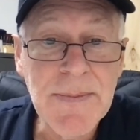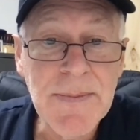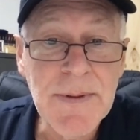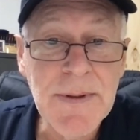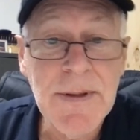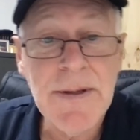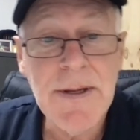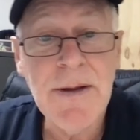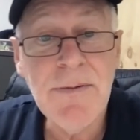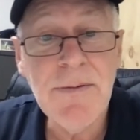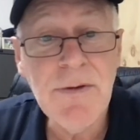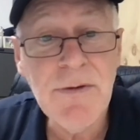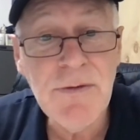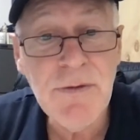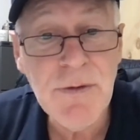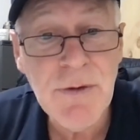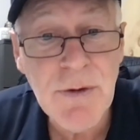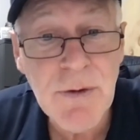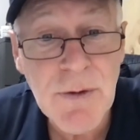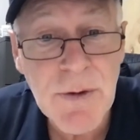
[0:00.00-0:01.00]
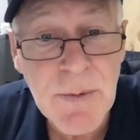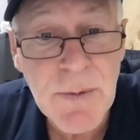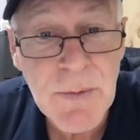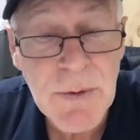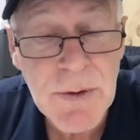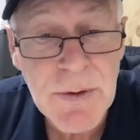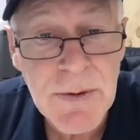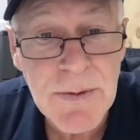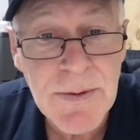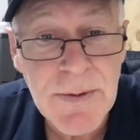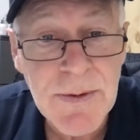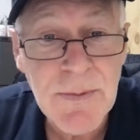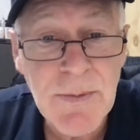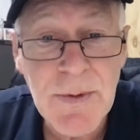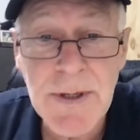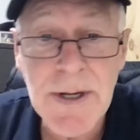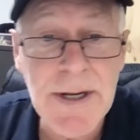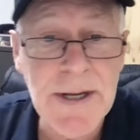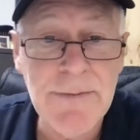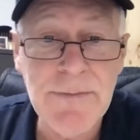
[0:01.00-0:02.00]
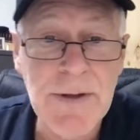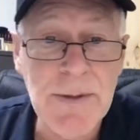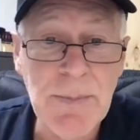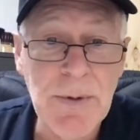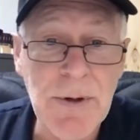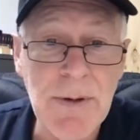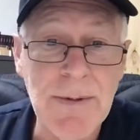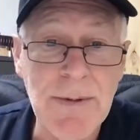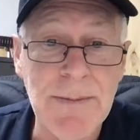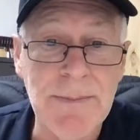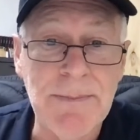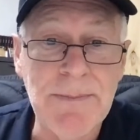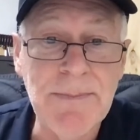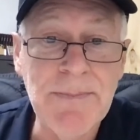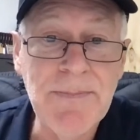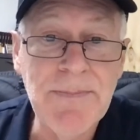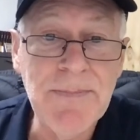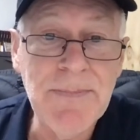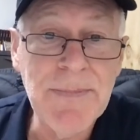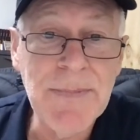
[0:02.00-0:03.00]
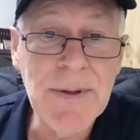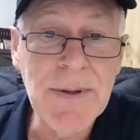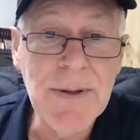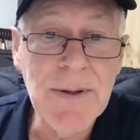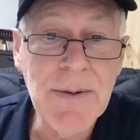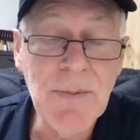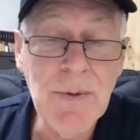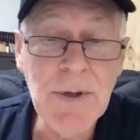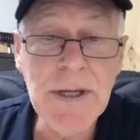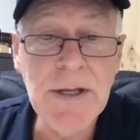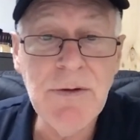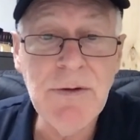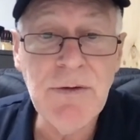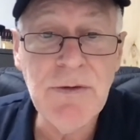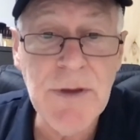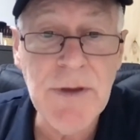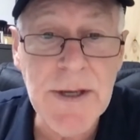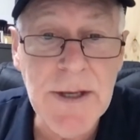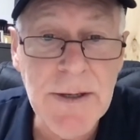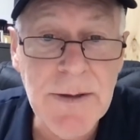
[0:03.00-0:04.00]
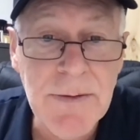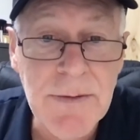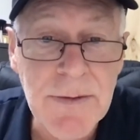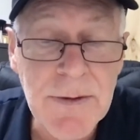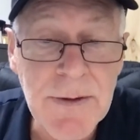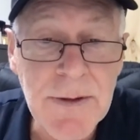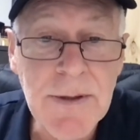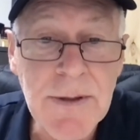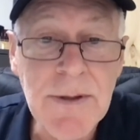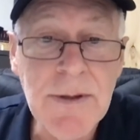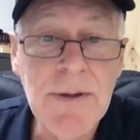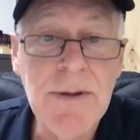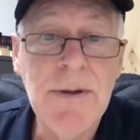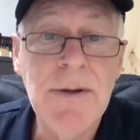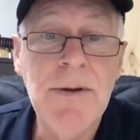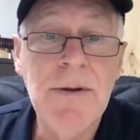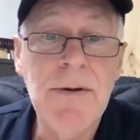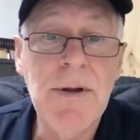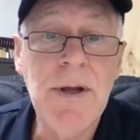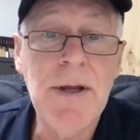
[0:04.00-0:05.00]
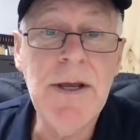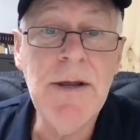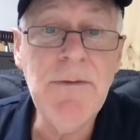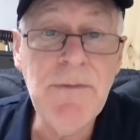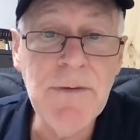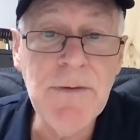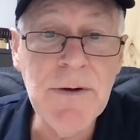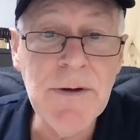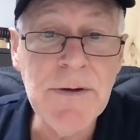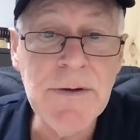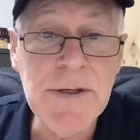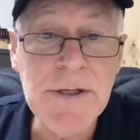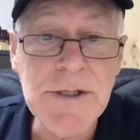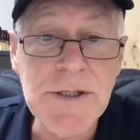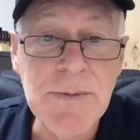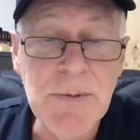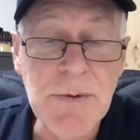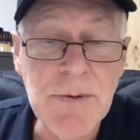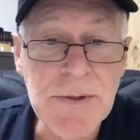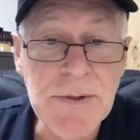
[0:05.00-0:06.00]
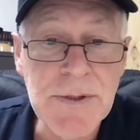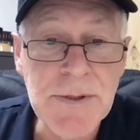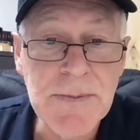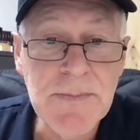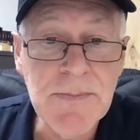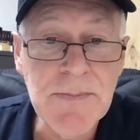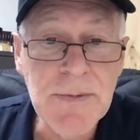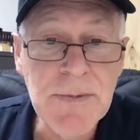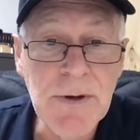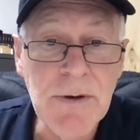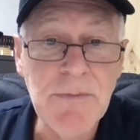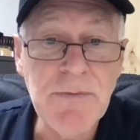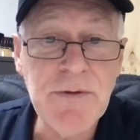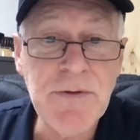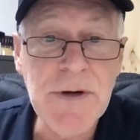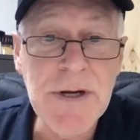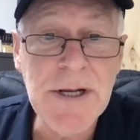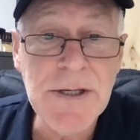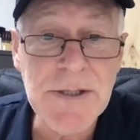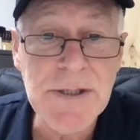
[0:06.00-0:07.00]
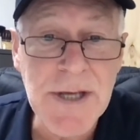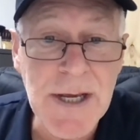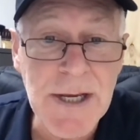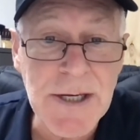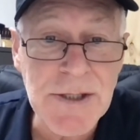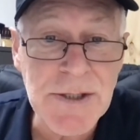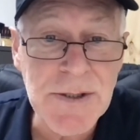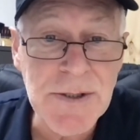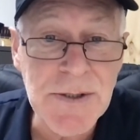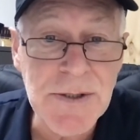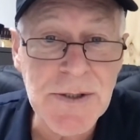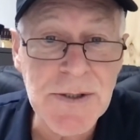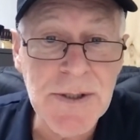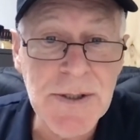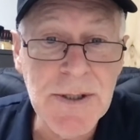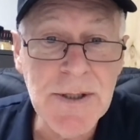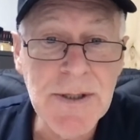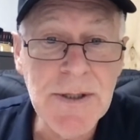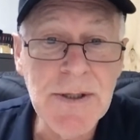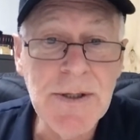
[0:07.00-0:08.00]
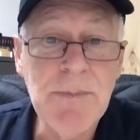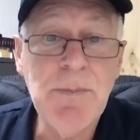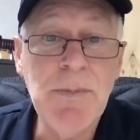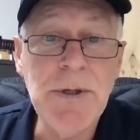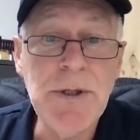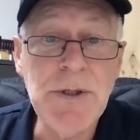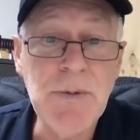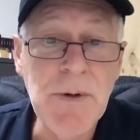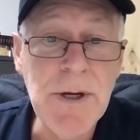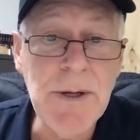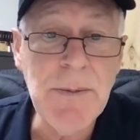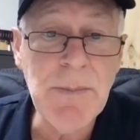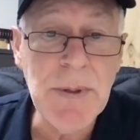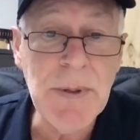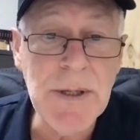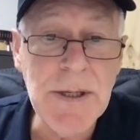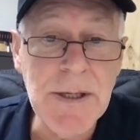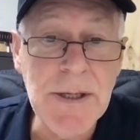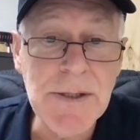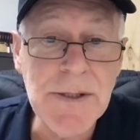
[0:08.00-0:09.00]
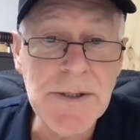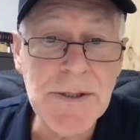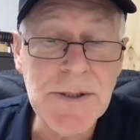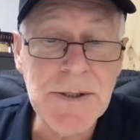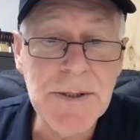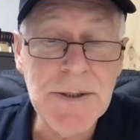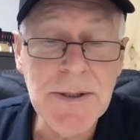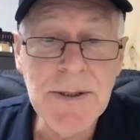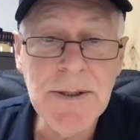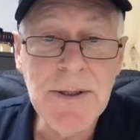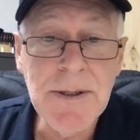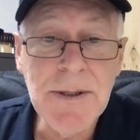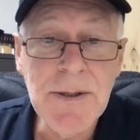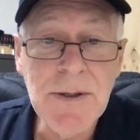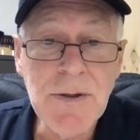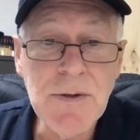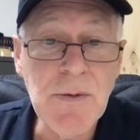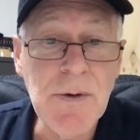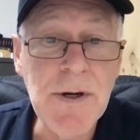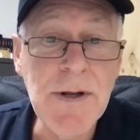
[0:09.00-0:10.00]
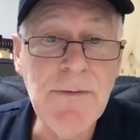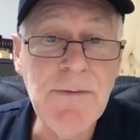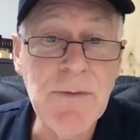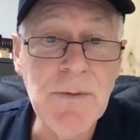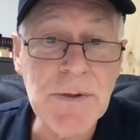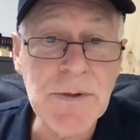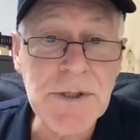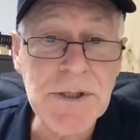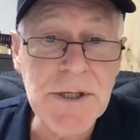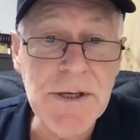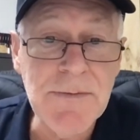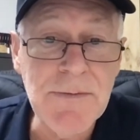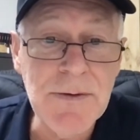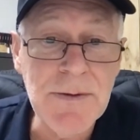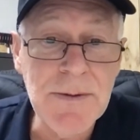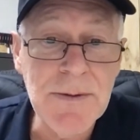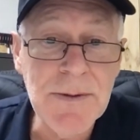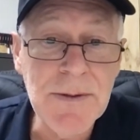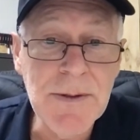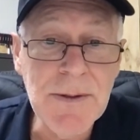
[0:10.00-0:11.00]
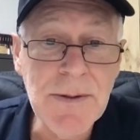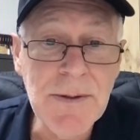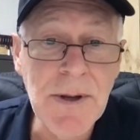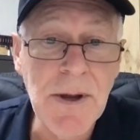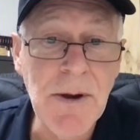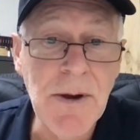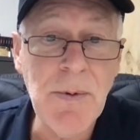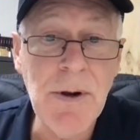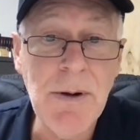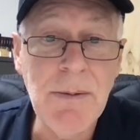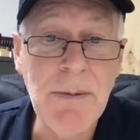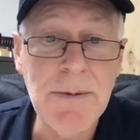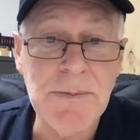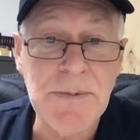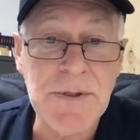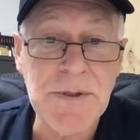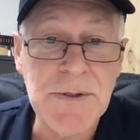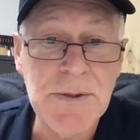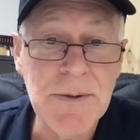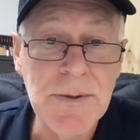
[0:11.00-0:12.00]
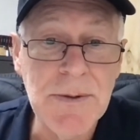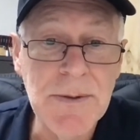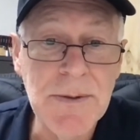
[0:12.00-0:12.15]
Now, in the ZuCoin world, we don't have that problem. We can send infinite decimals of transactions between peers 24/7, no problems.